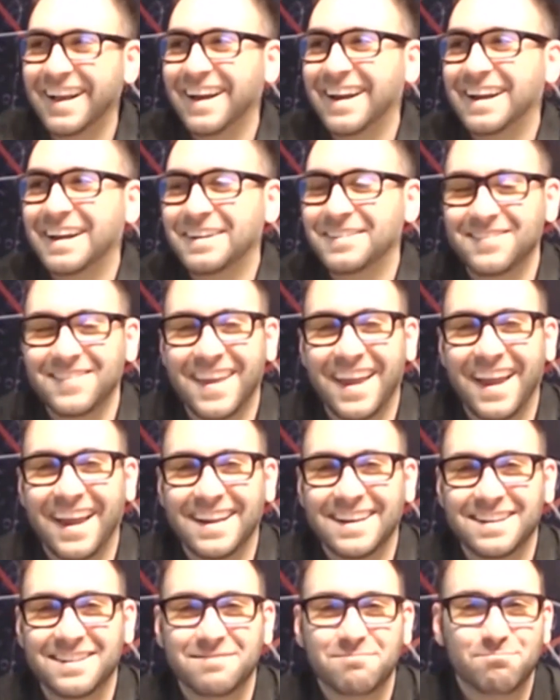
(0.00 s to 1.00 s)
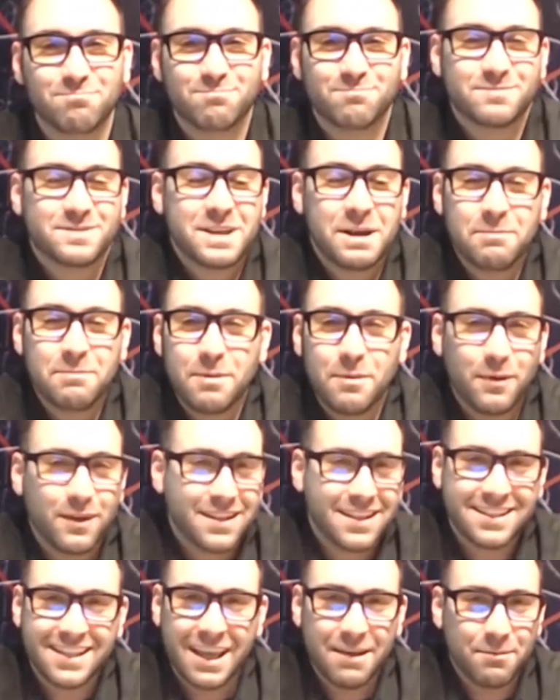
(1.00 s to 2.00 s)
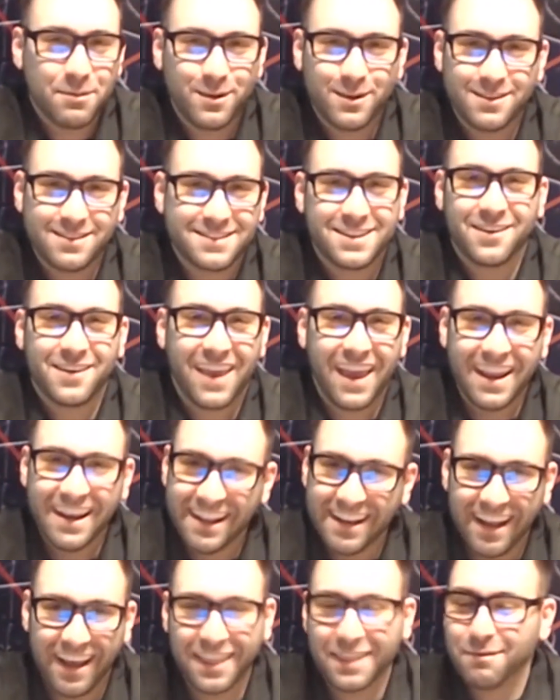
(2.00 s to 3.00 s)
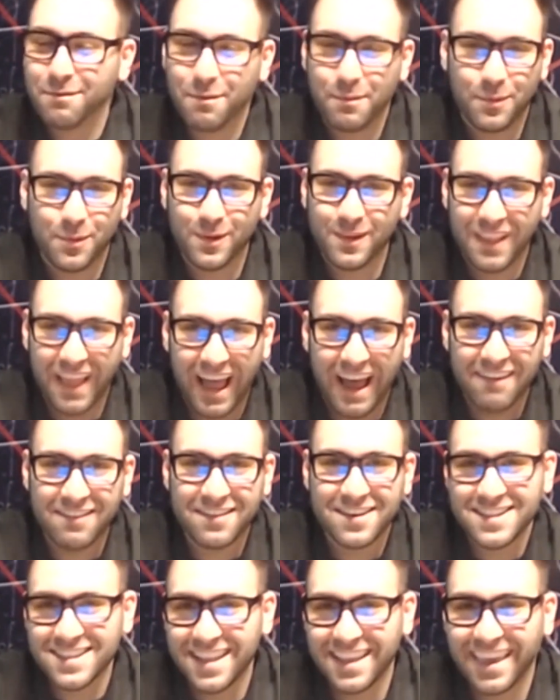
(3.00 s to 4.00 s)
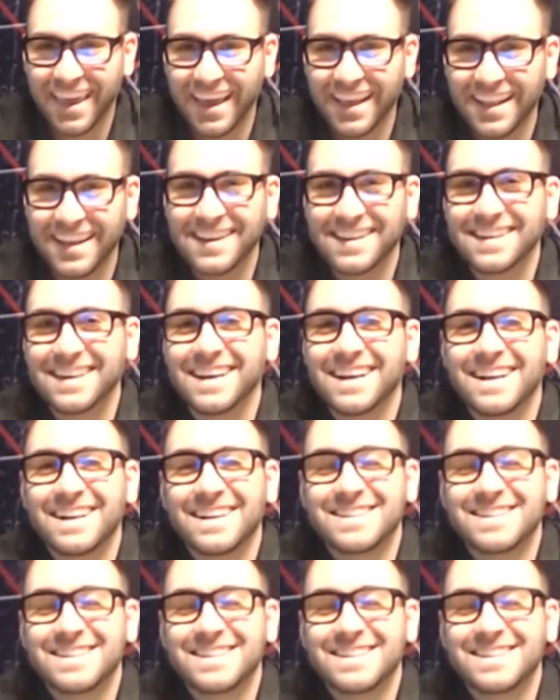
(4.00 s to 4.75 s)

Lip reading: And some people at the table don't get it. Other people will laugh because they get it.